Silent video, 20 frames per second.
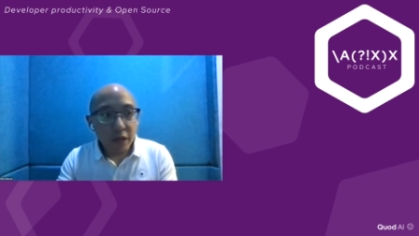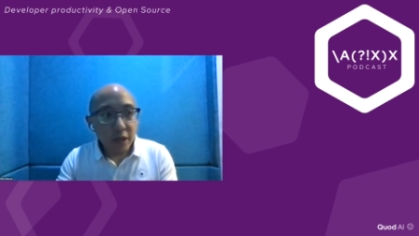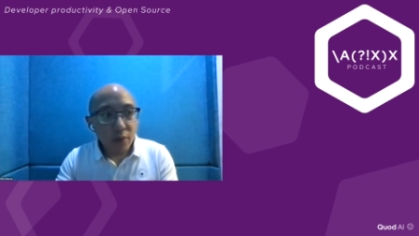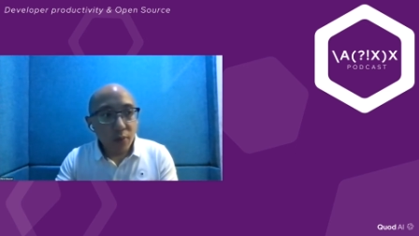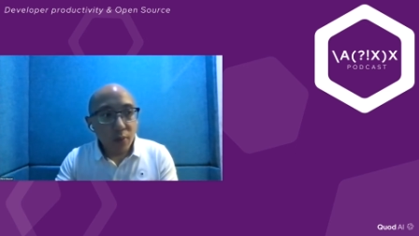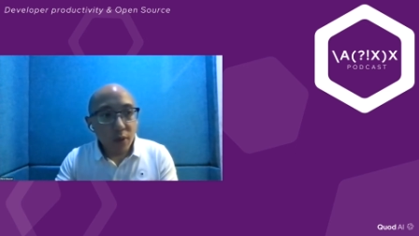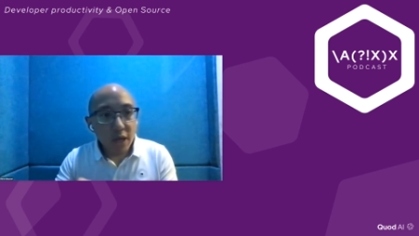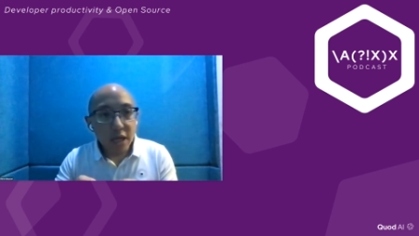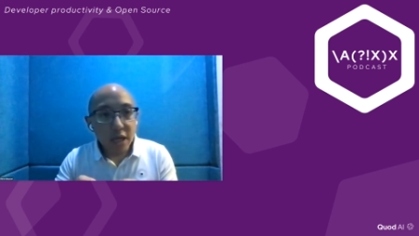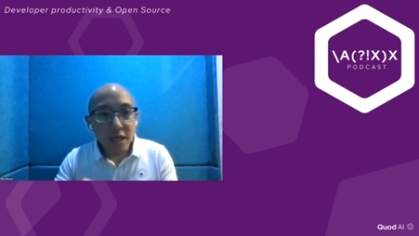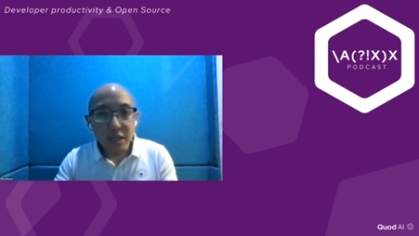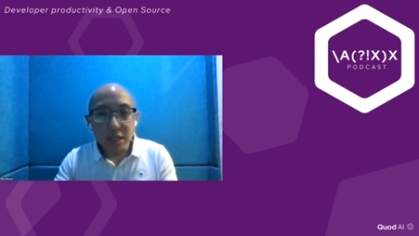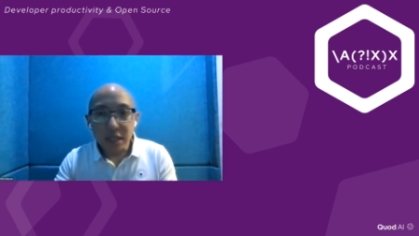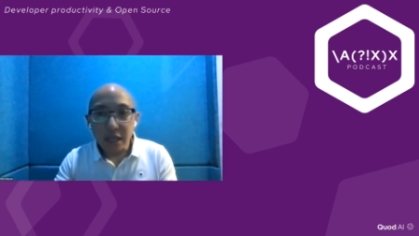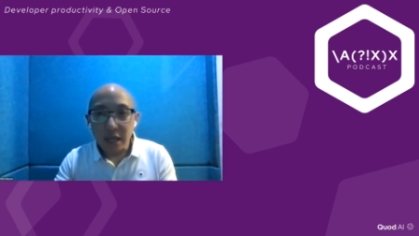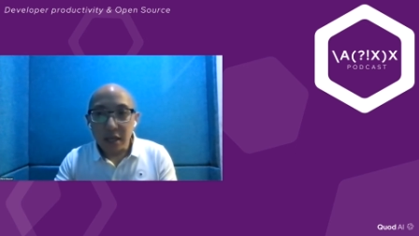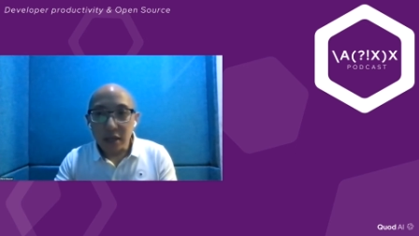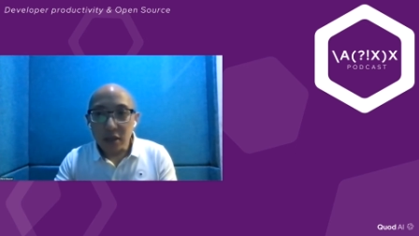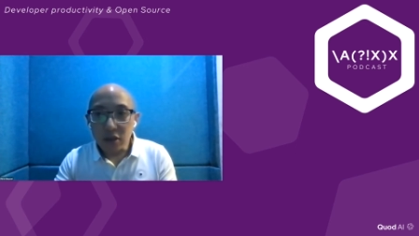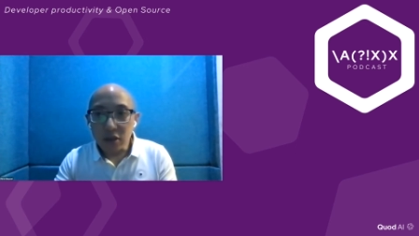Like, what is
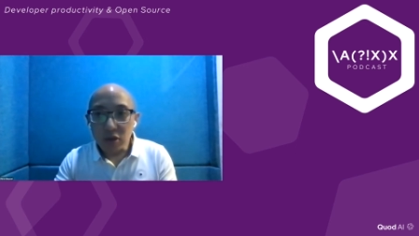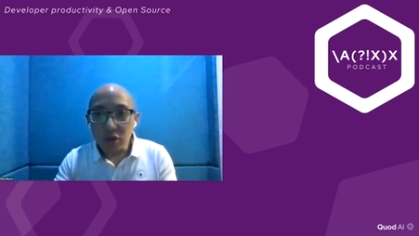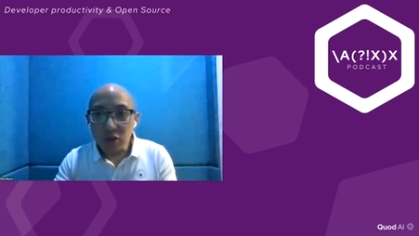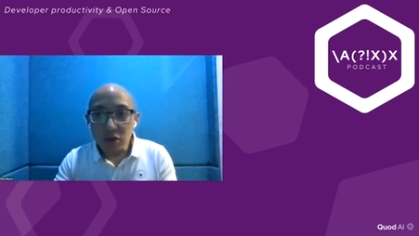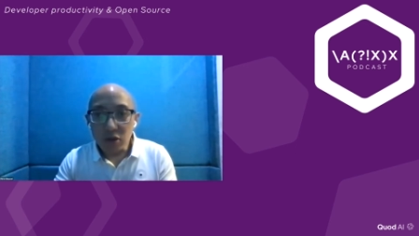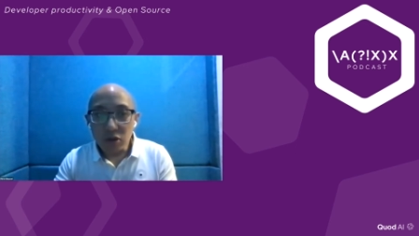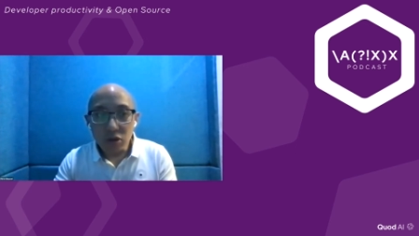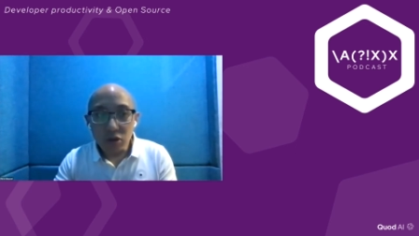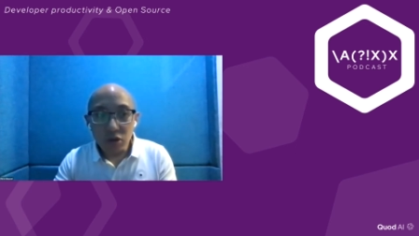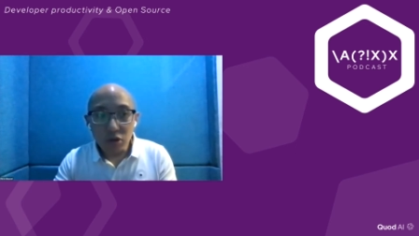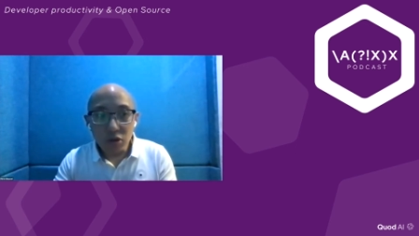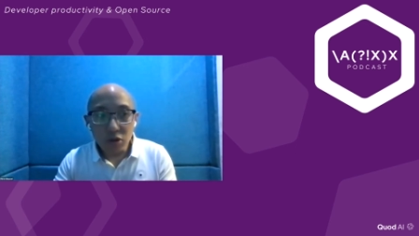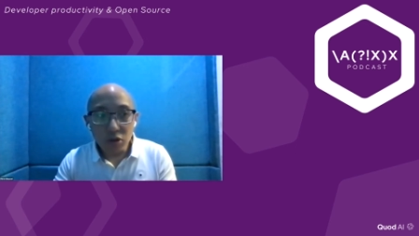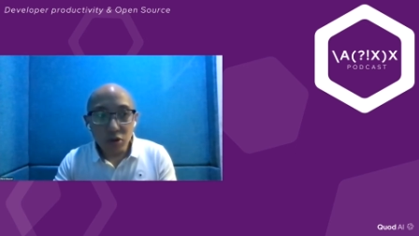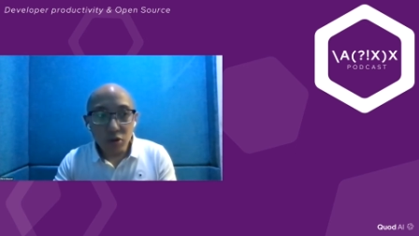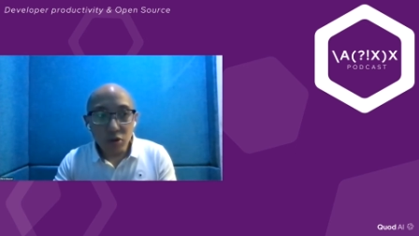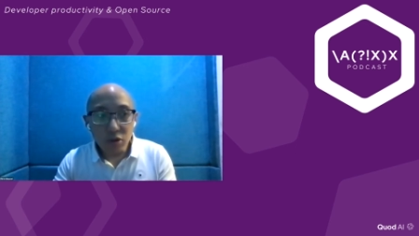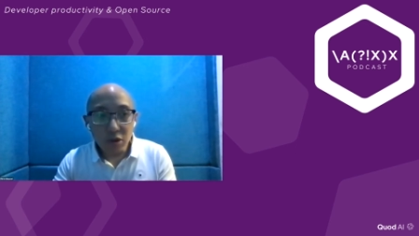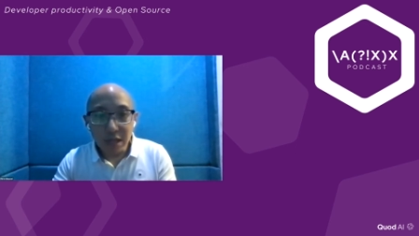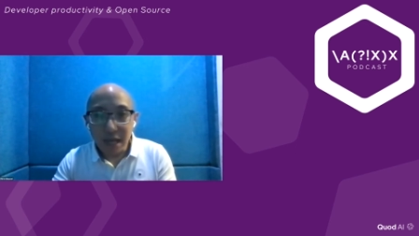like the
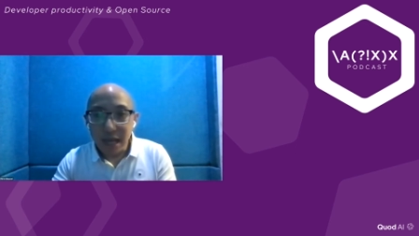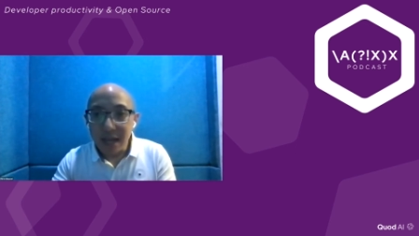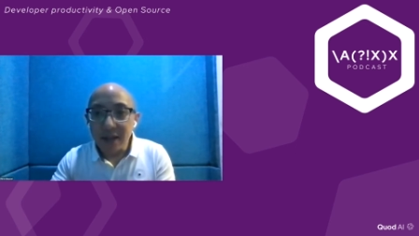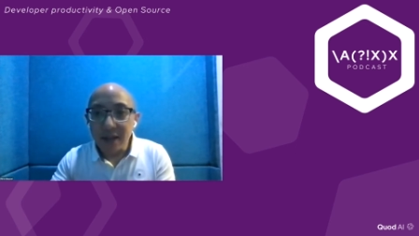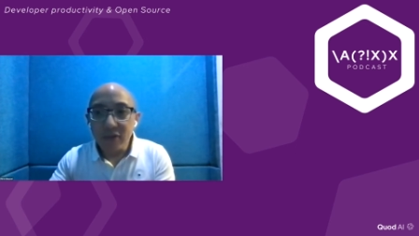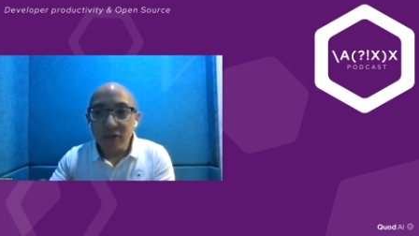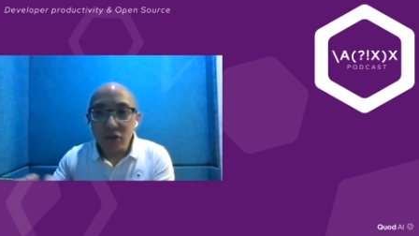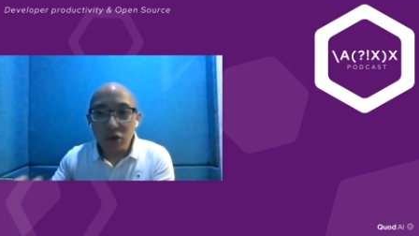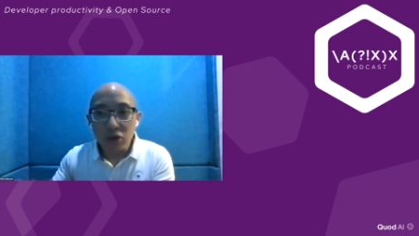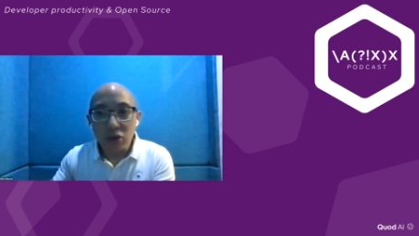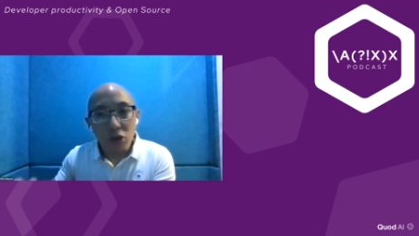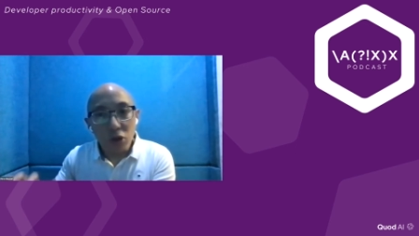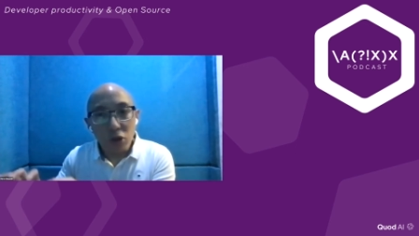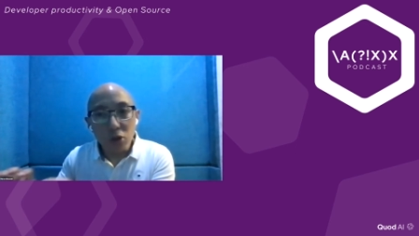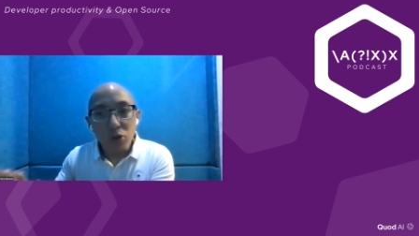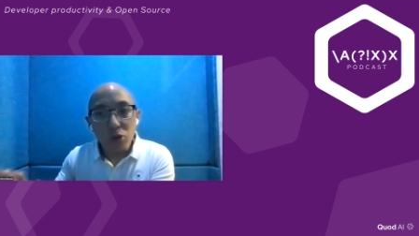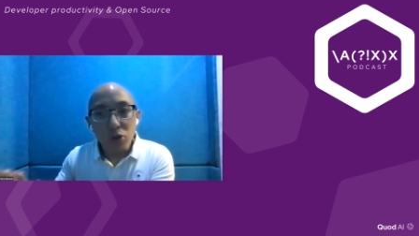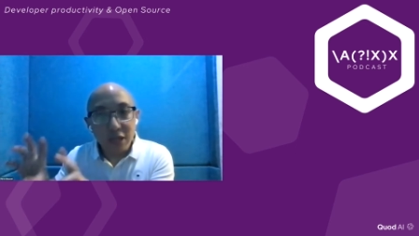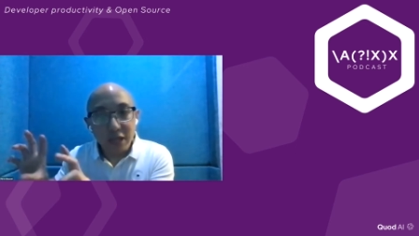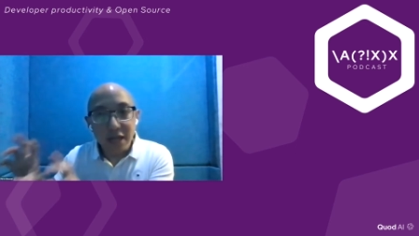then if you
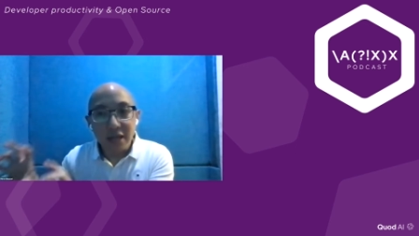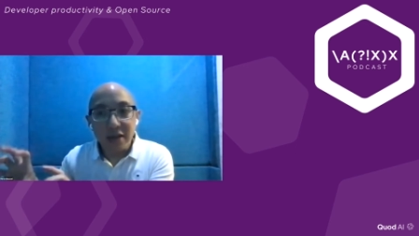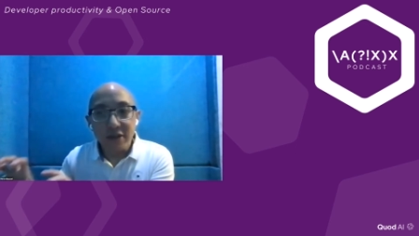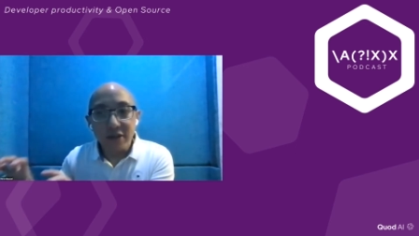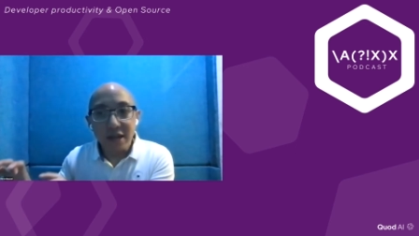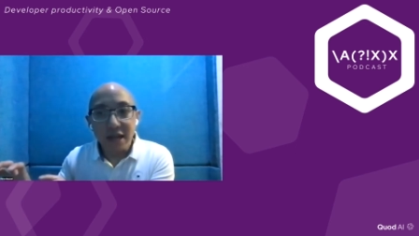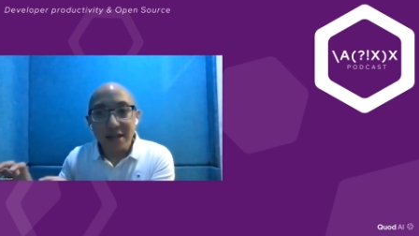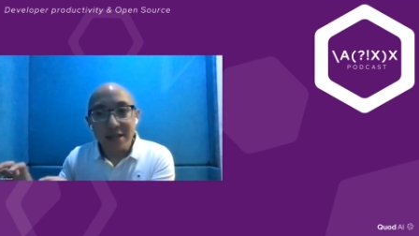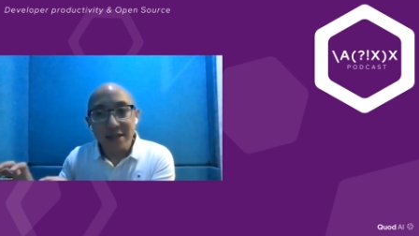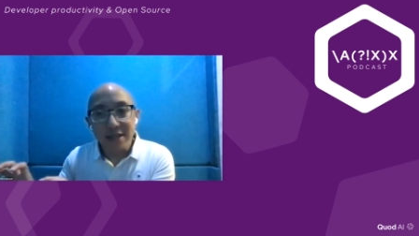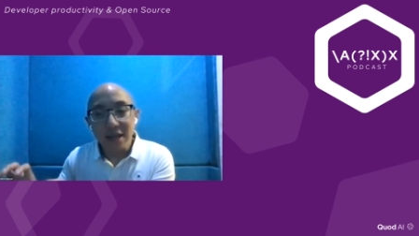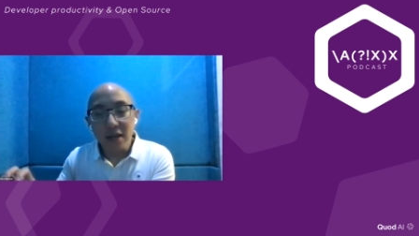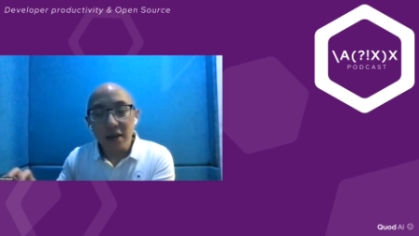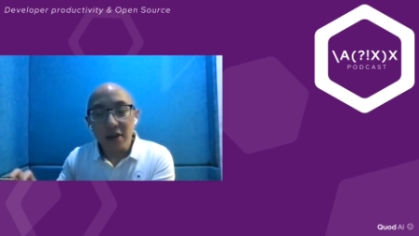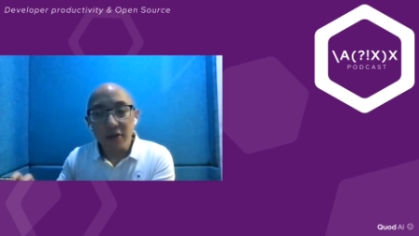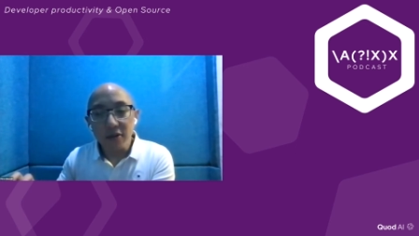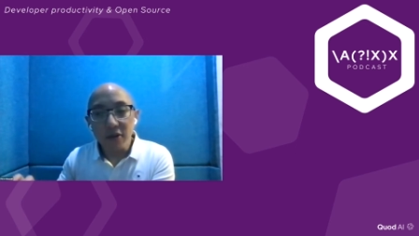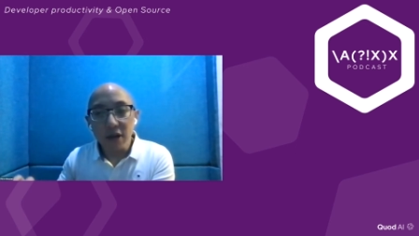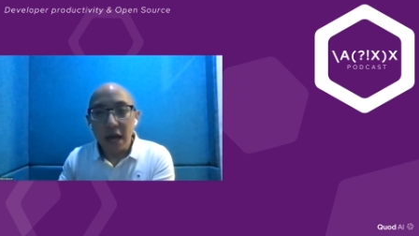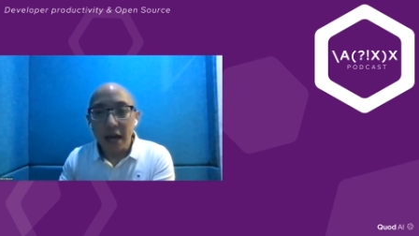lose kind of that side
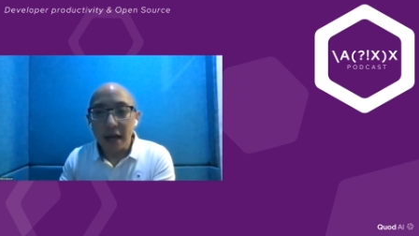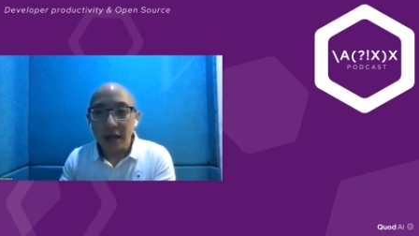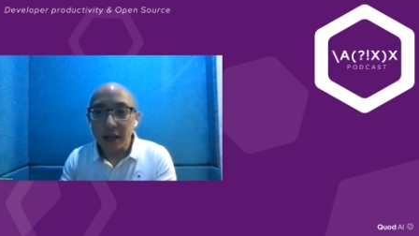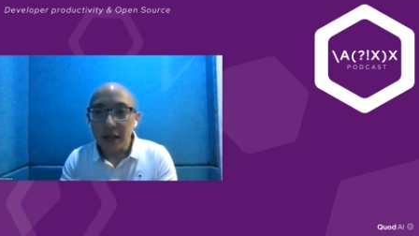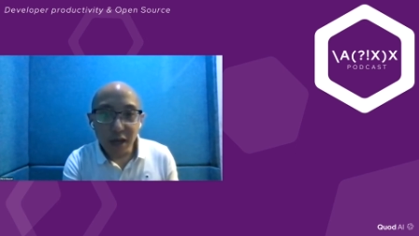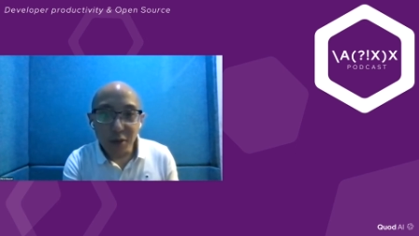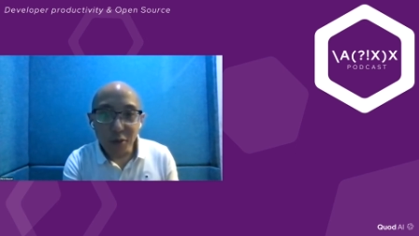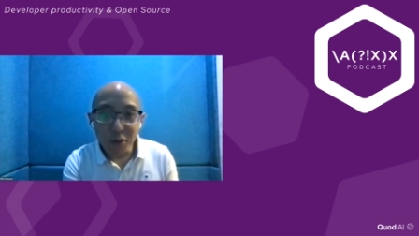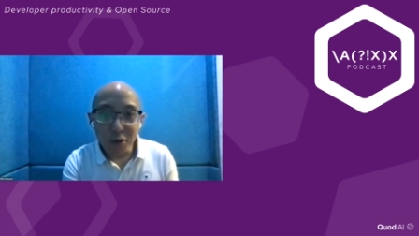of React? I don't